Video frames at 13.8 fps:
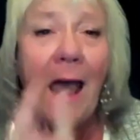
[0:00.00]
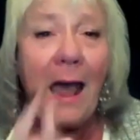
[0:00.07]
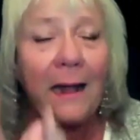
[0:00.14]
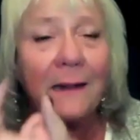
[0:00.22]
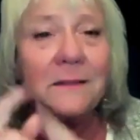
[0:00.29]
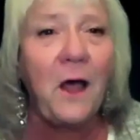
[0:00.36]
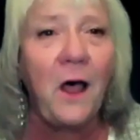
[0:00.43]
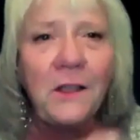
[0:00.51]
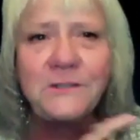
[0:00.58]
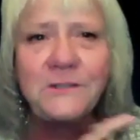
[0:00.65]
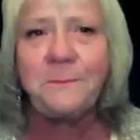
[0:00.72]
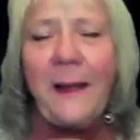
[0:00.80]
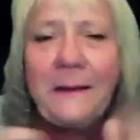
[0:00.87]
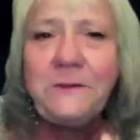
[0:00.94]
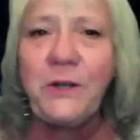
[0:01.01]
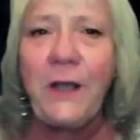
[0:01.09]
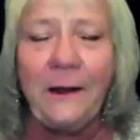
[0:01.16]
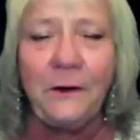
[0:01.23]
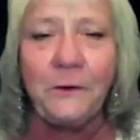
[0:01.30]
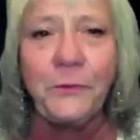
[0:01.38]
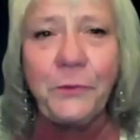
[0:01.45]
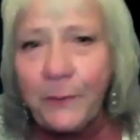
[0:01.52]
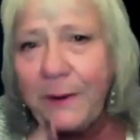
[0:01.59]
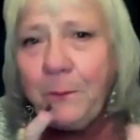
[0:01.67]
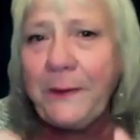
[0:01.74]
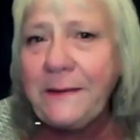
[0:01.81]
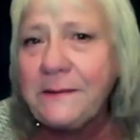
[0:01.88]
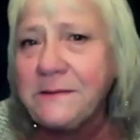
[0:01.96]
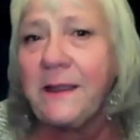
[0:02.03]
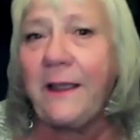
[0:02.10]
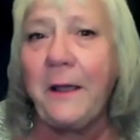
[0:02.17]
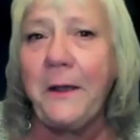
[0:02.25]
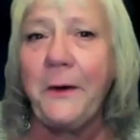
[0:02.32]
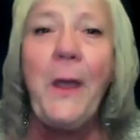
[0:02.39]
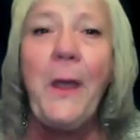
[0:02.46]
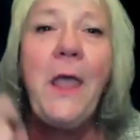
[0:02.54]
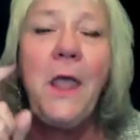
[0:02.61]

I lost my child three weeks ago.